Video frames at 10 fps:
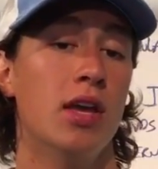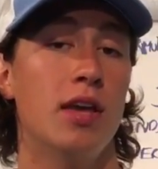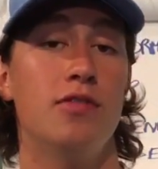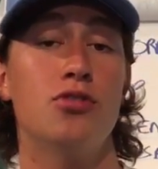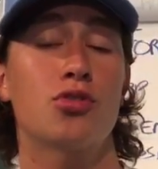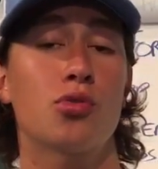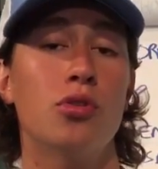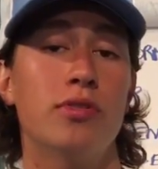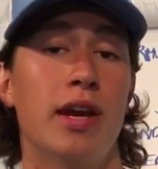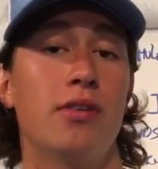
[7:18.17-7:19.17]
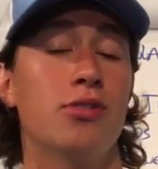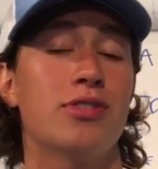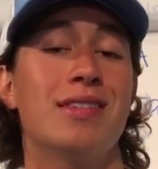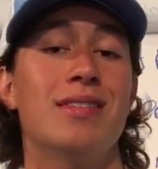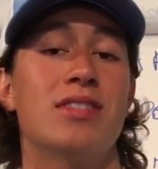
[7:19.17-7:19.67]
If you scroll down, you'll
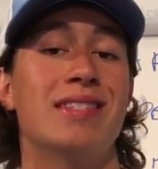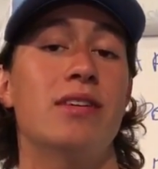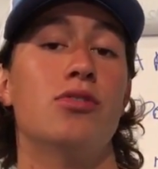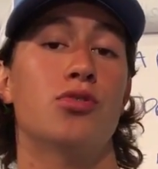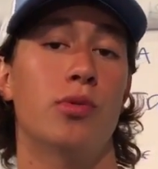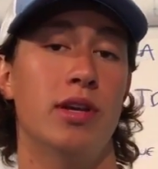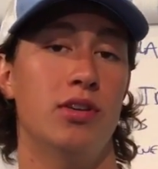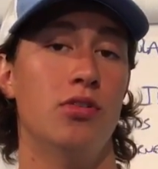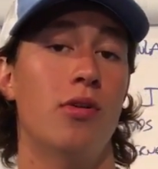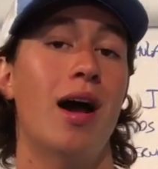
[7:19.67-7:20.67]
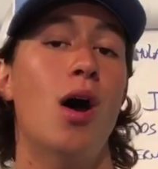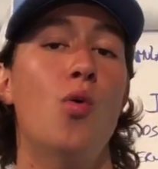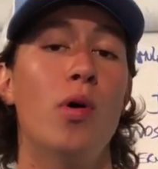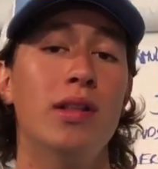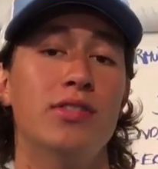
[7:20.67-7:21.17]
see the sales rank.
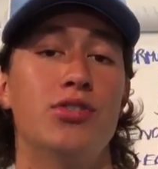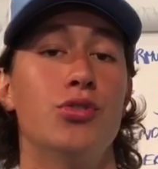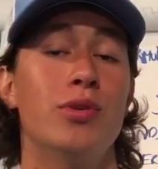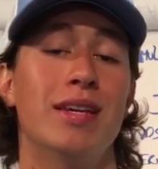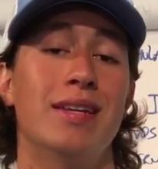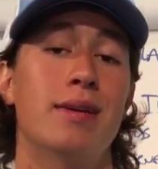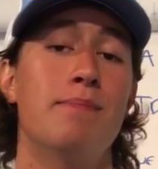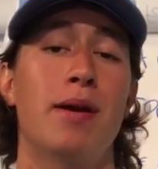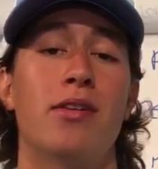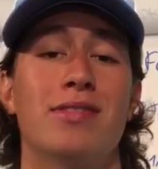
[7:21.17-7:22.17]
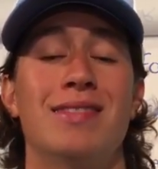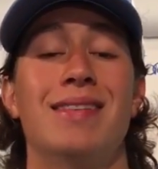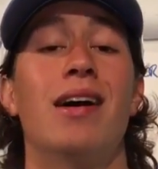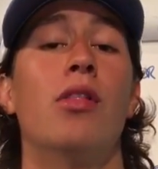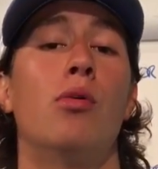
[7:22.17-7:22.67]
How well it's doing in comparison
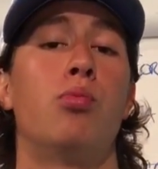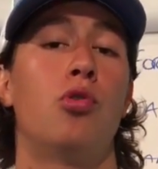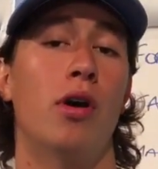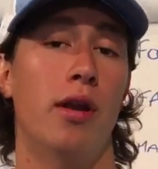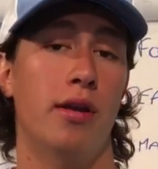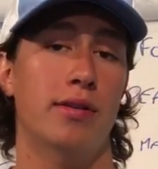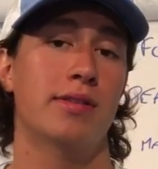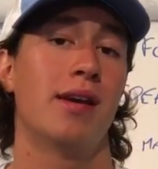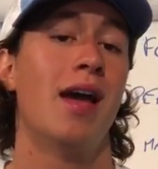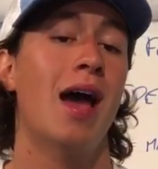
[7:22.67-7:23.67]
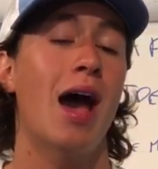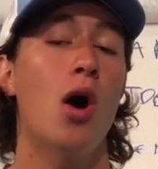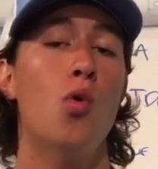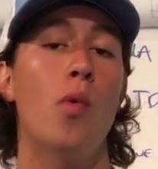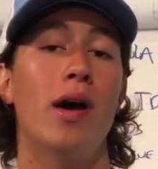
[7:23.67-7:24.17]
to other products,
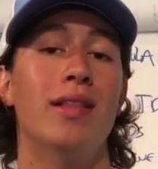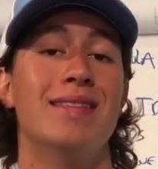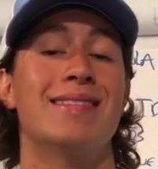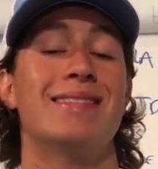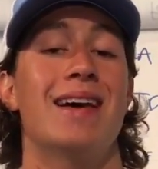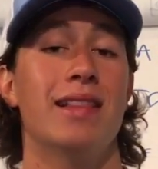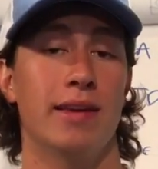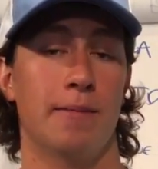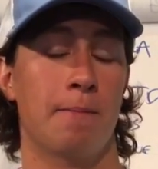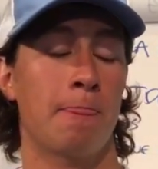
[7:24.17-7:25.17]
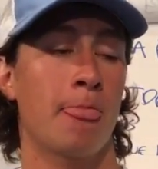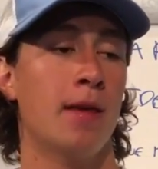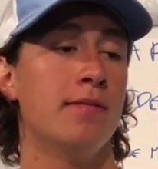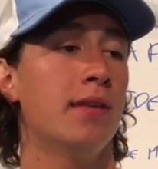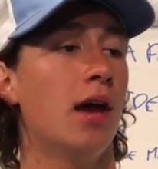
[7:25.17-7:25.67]
how well it's selling.
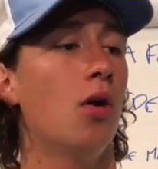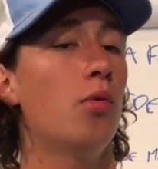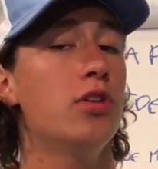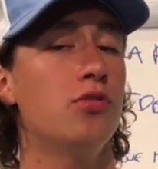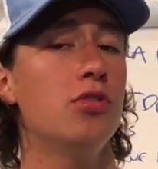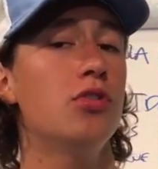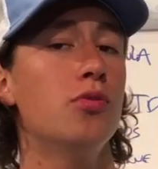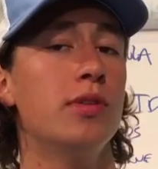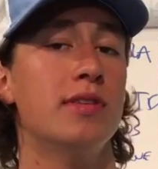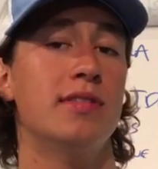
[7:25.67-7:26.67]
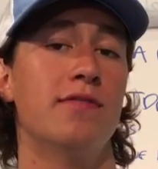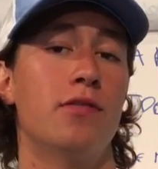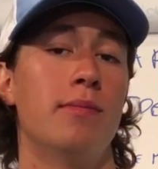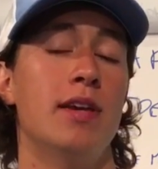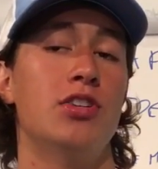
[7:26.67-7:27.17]
Now, what you can do with this
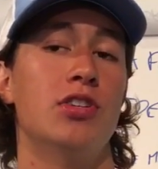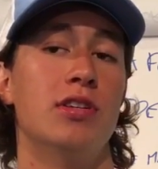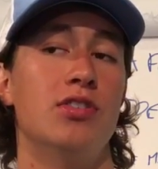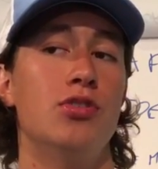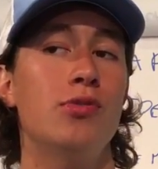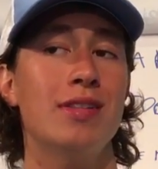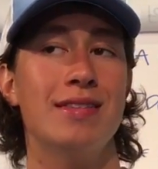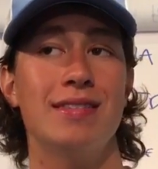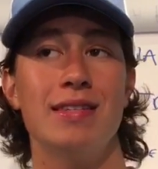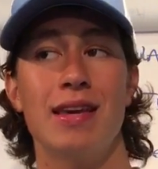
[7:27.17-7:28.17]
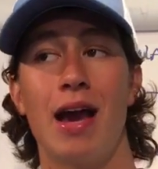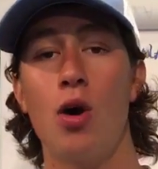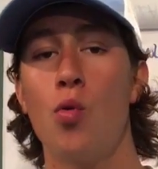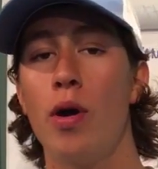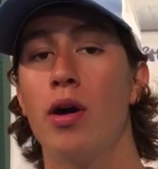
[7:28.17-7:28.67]
information is you can see
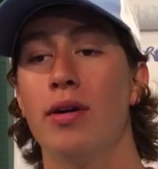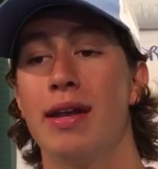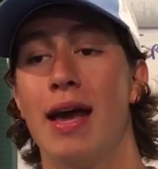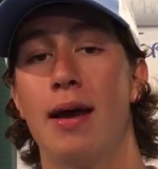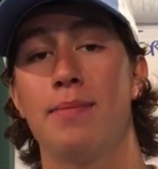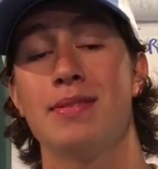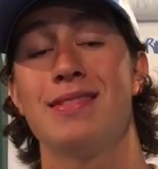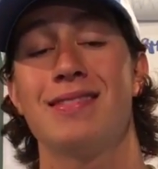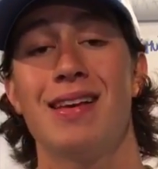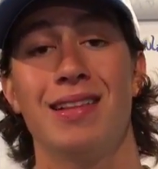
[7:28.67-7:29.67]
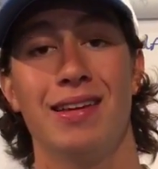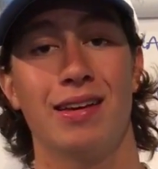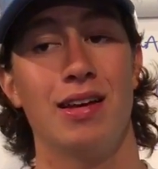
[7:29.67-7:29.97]
how well an app is selling.